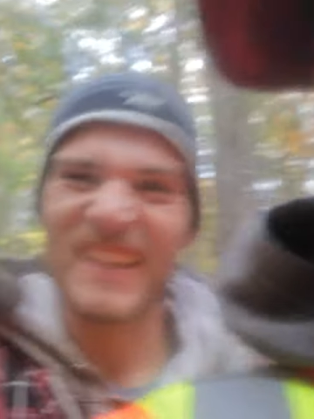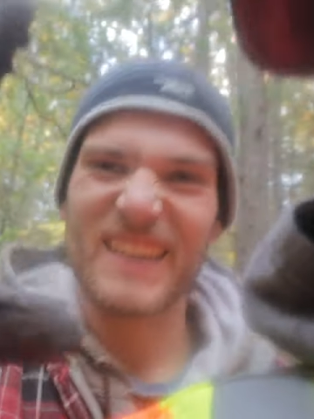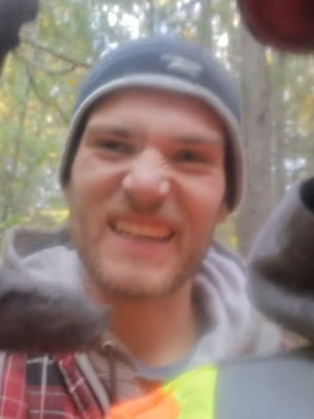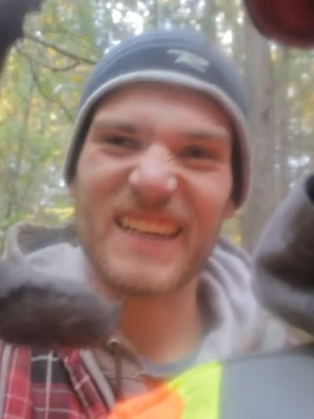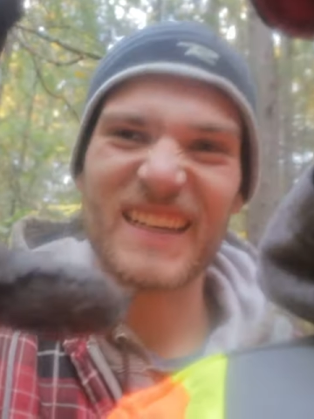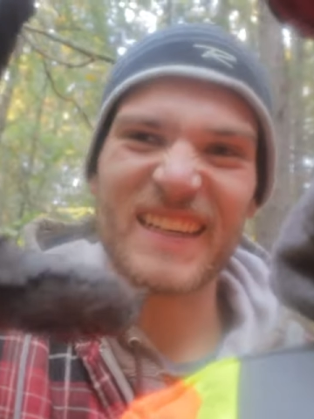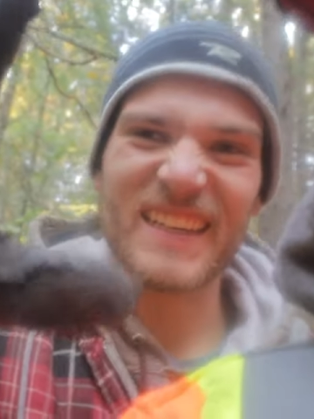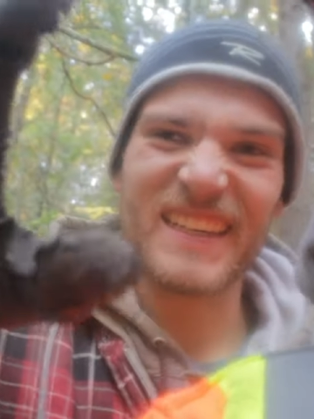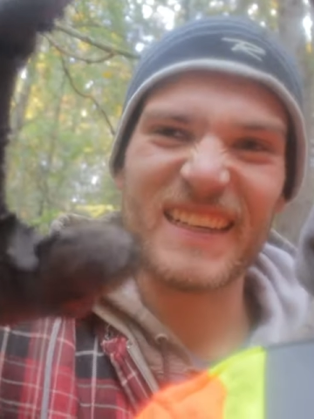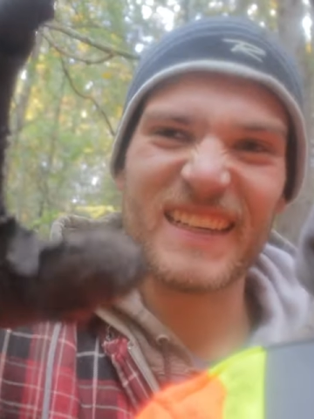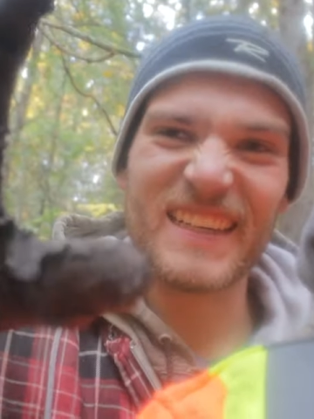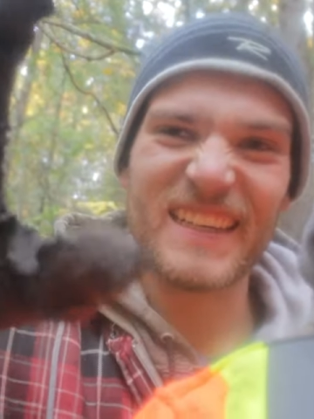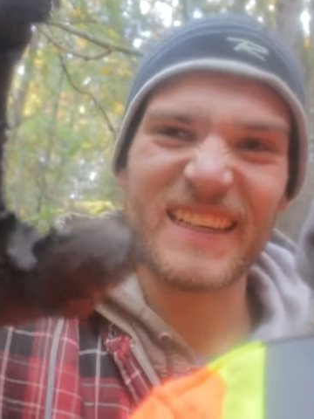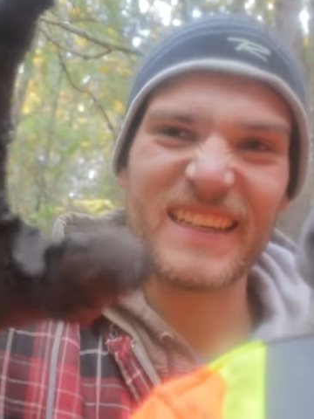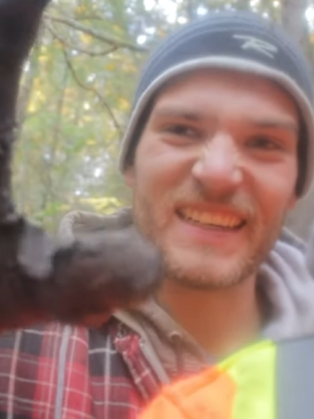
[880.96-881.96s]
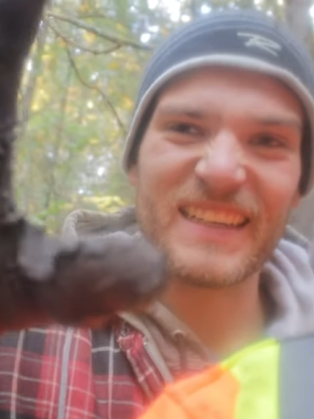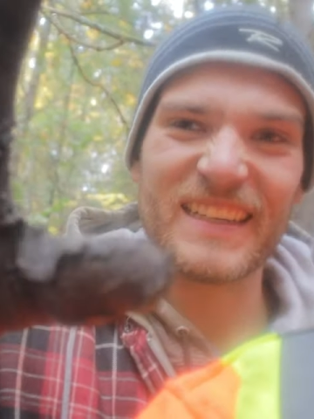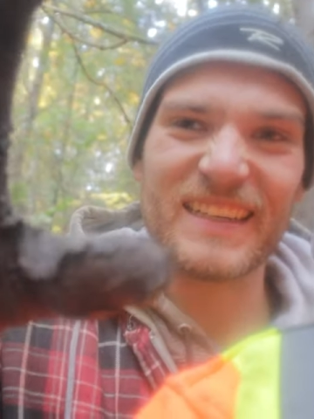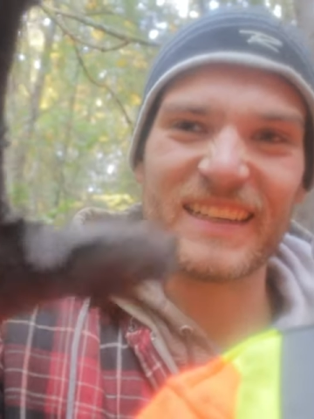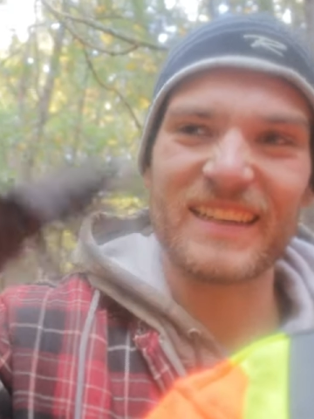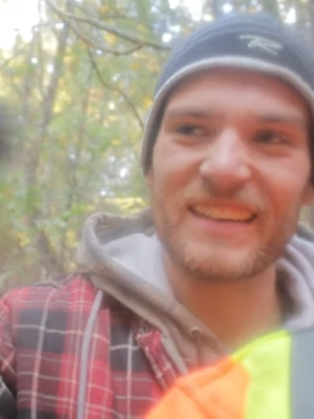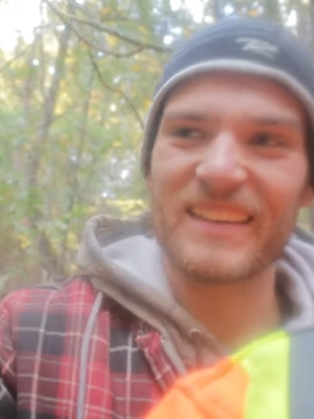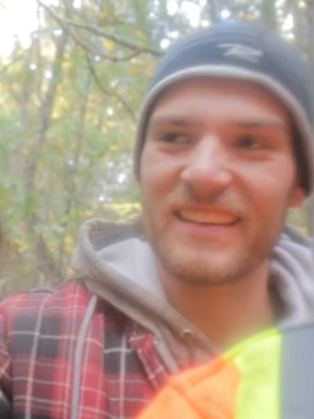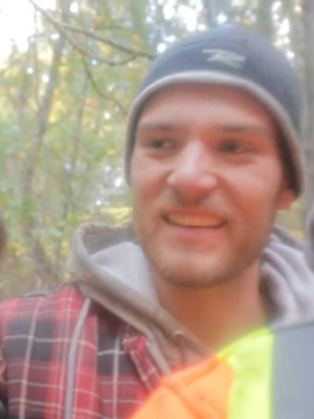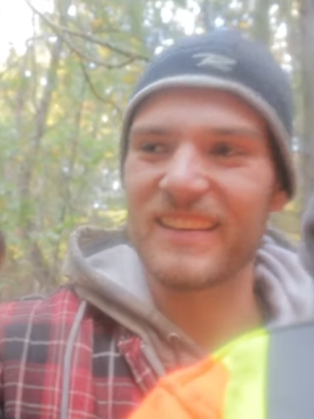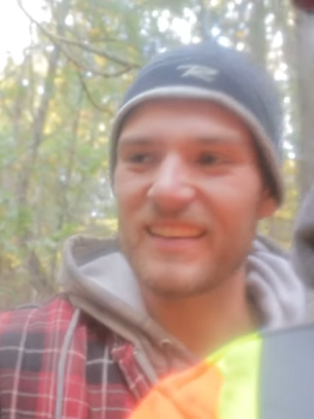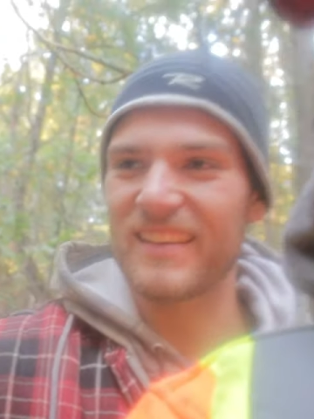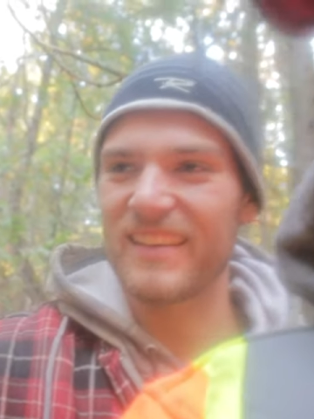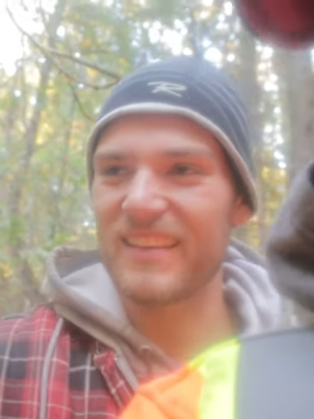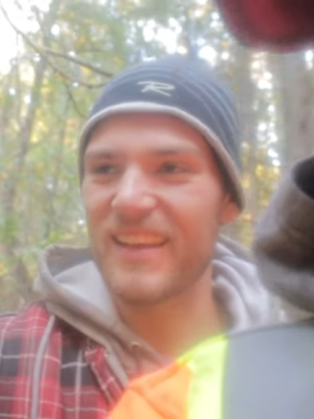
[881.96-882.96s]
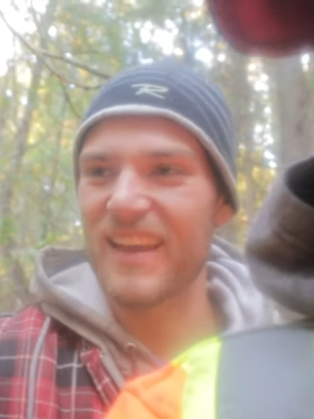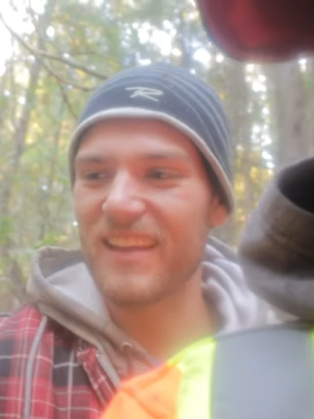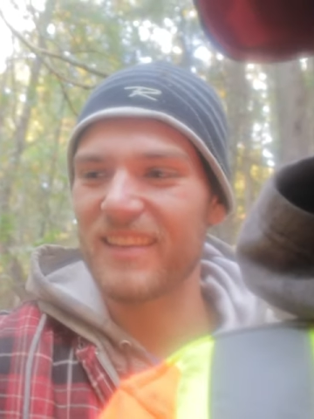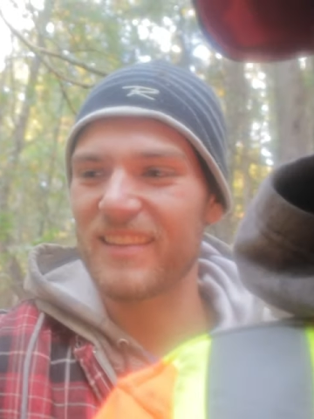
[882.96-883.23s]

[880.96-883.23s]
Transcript: that's, were those gloves good before? Yeah,